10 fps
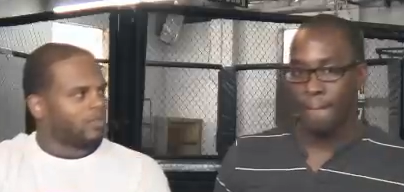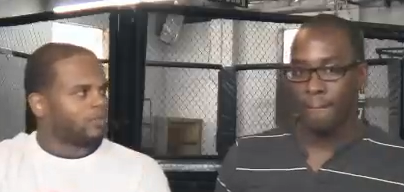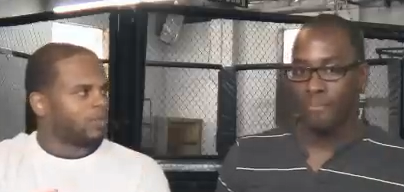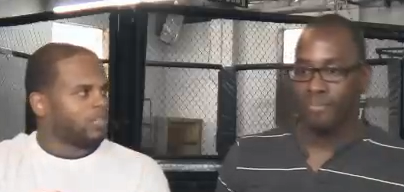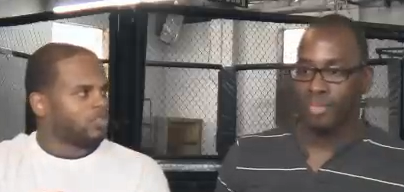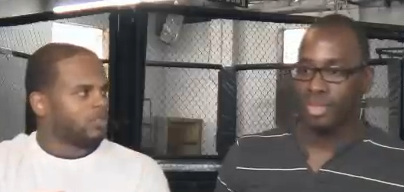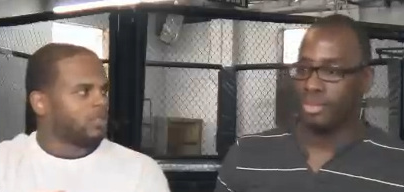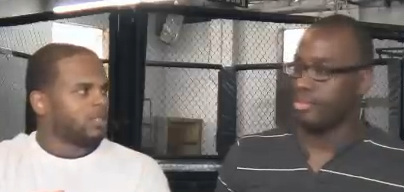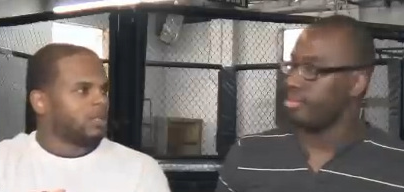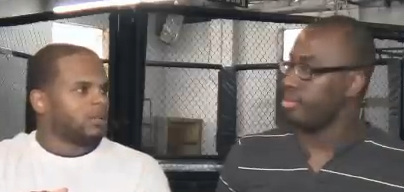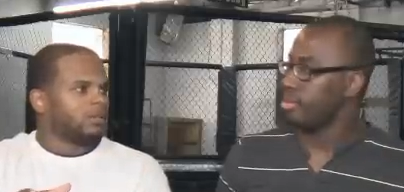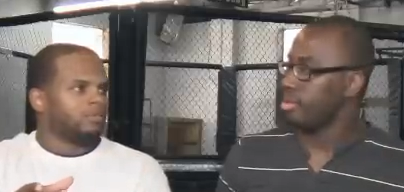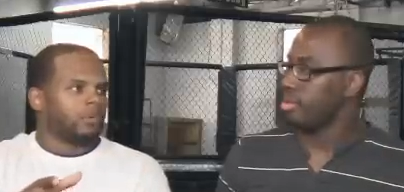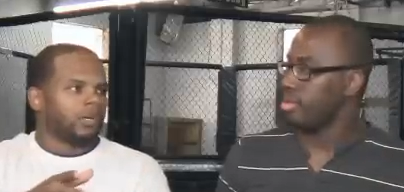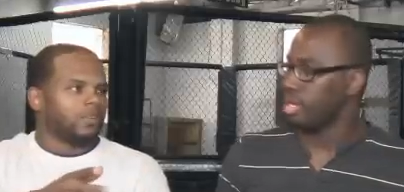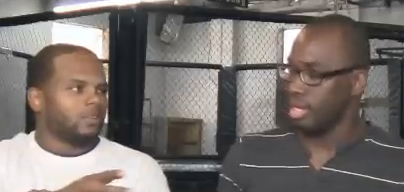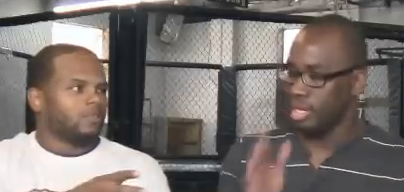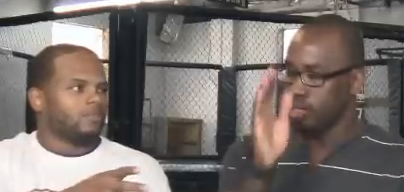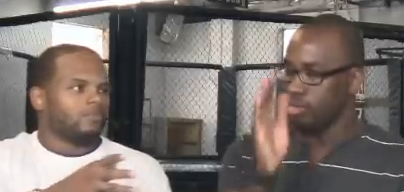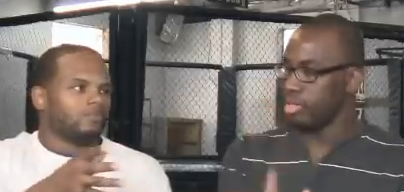Speaker 1: for the region, but
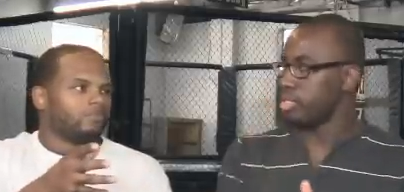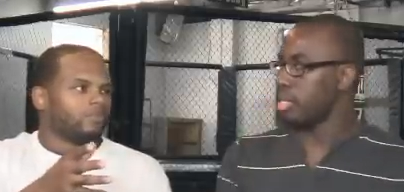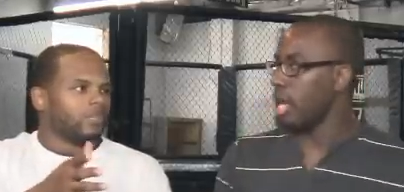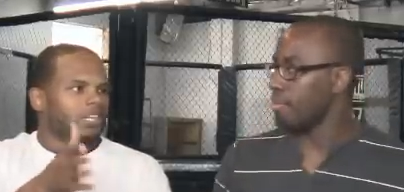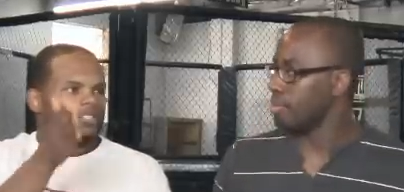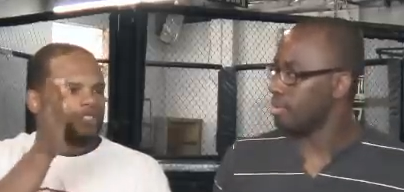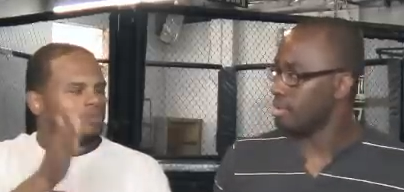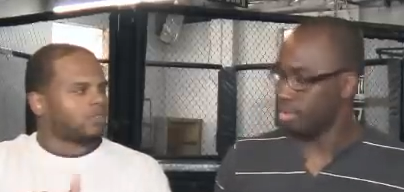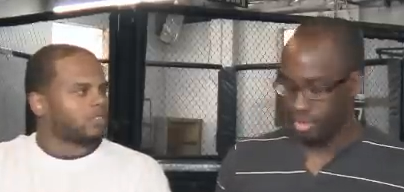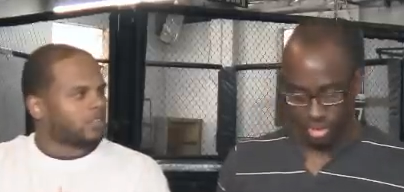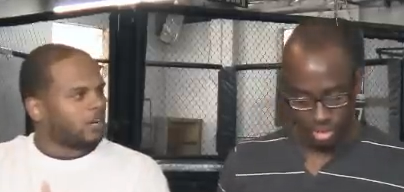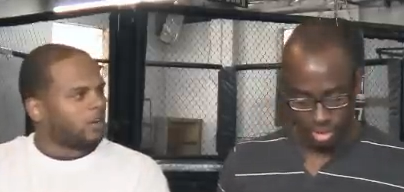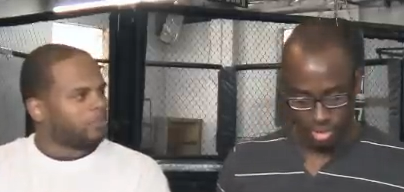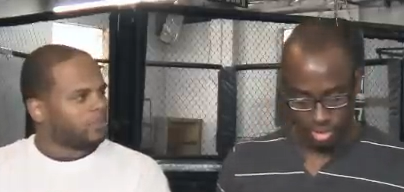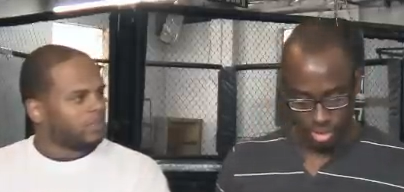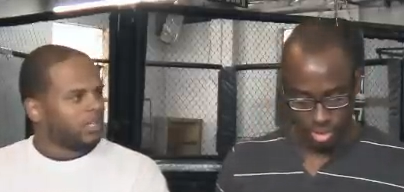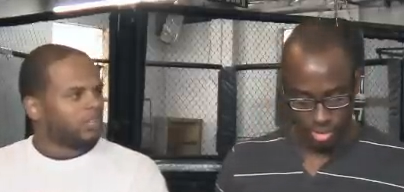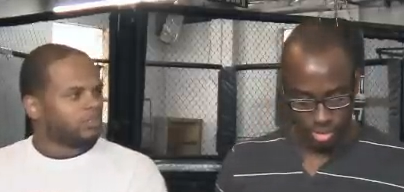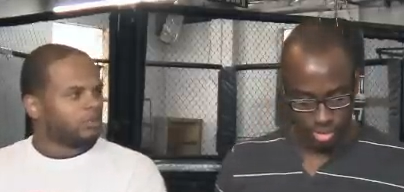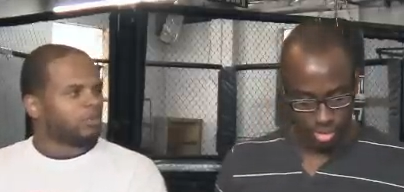sort of but then it just sort of stopped in
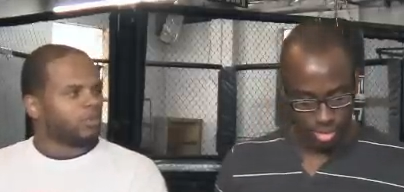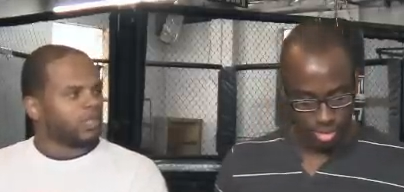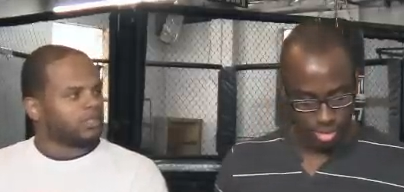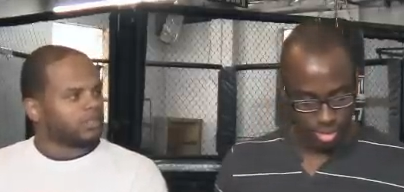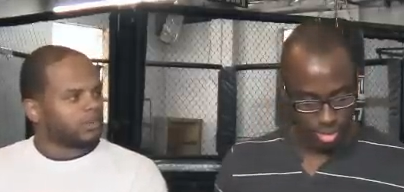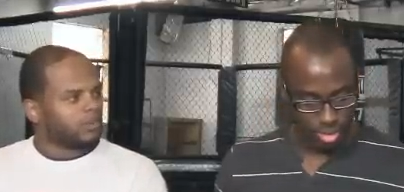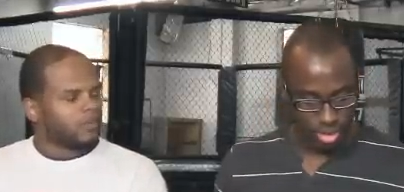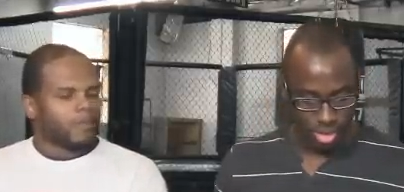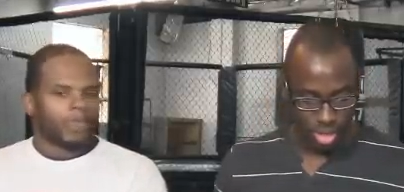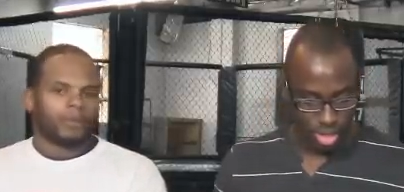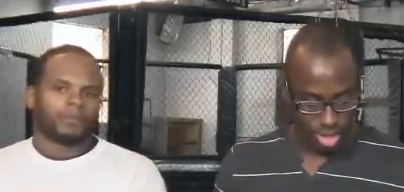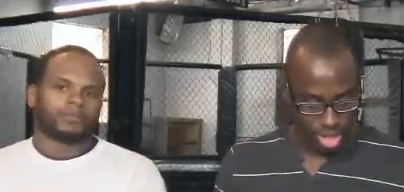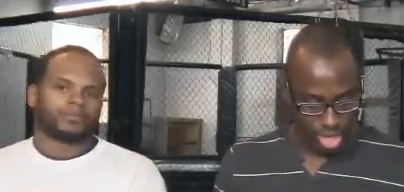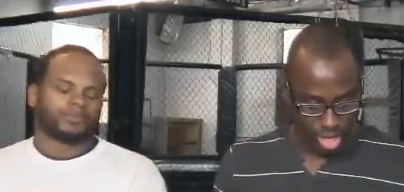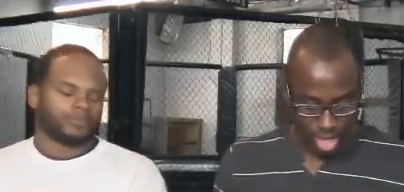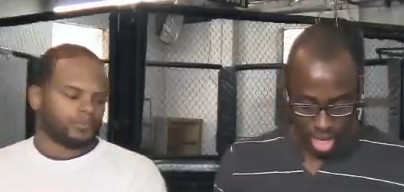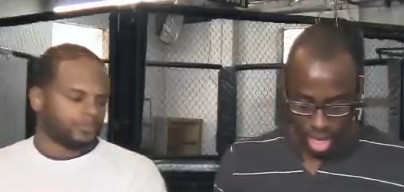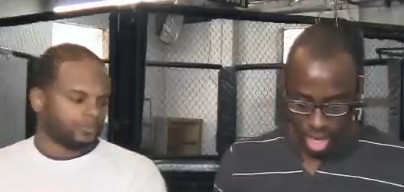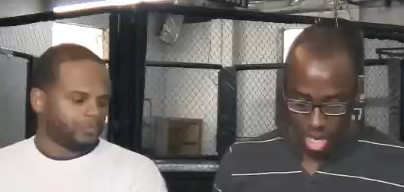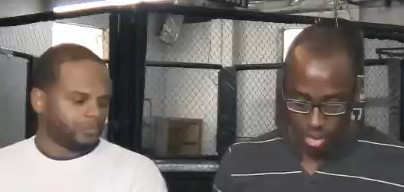those upper weights.
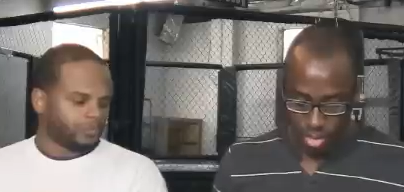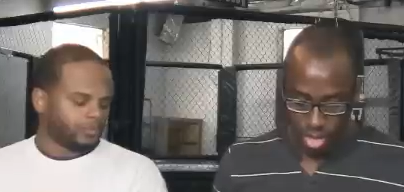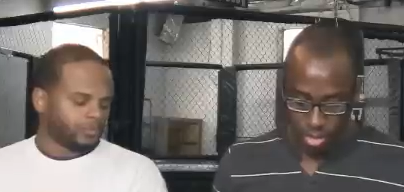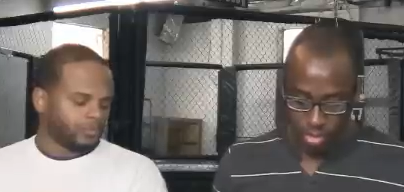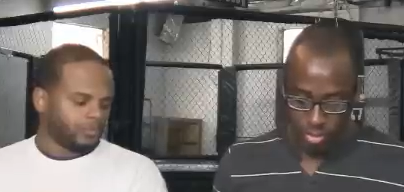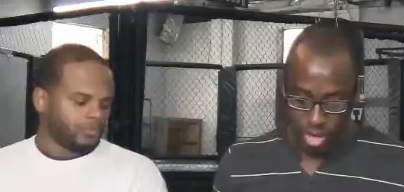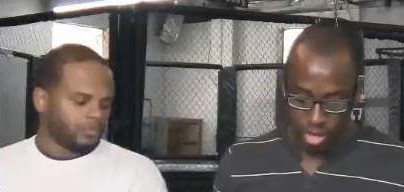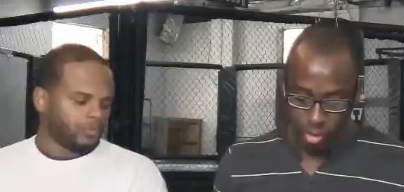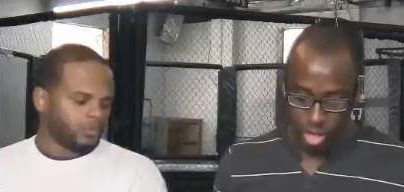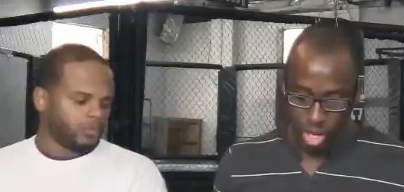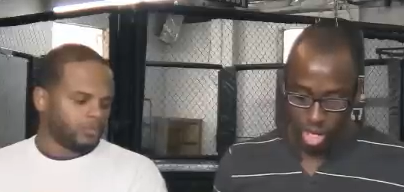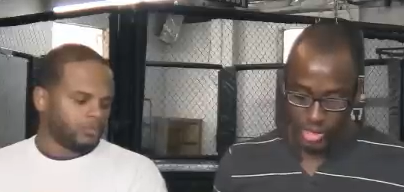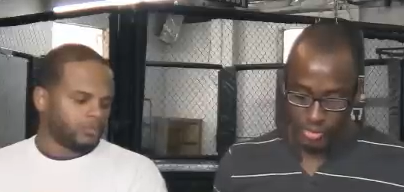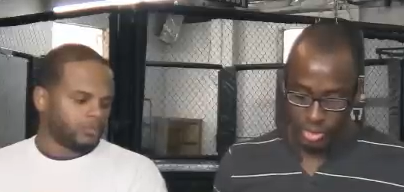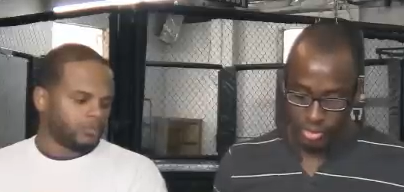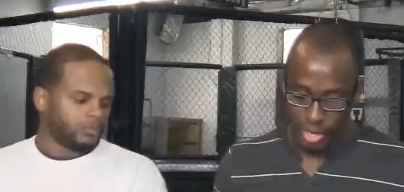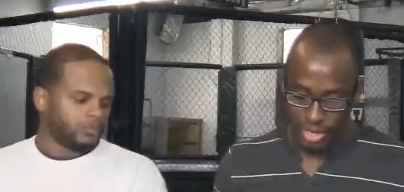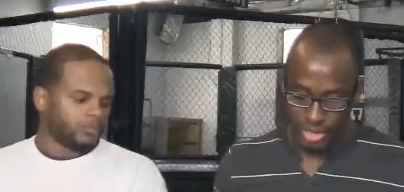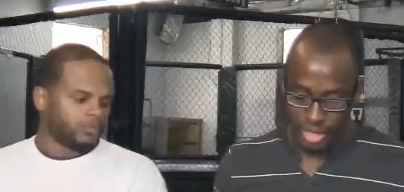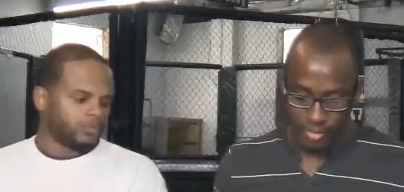
Speaker 2: Uh, we're going to move on to Willie Hosh versus
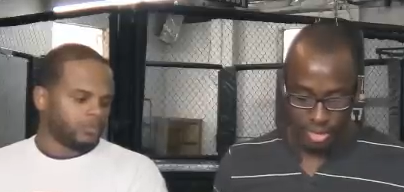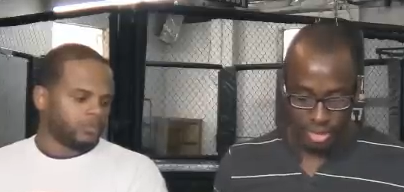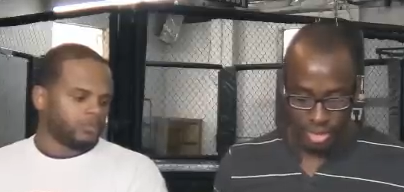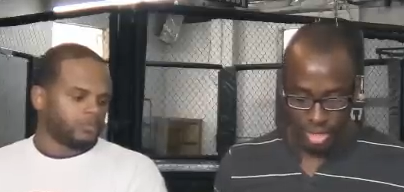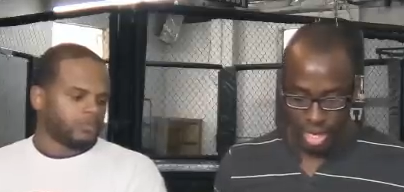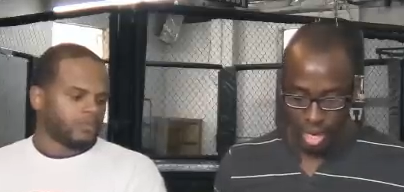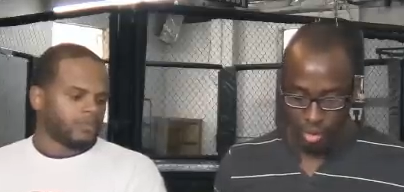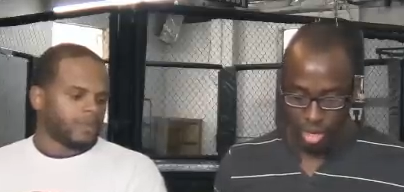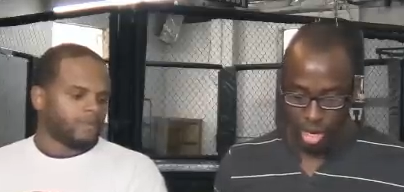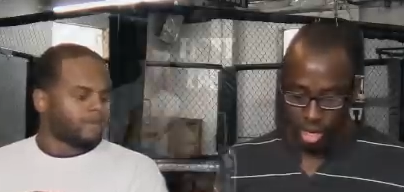Mike Stevens. Uh, Willie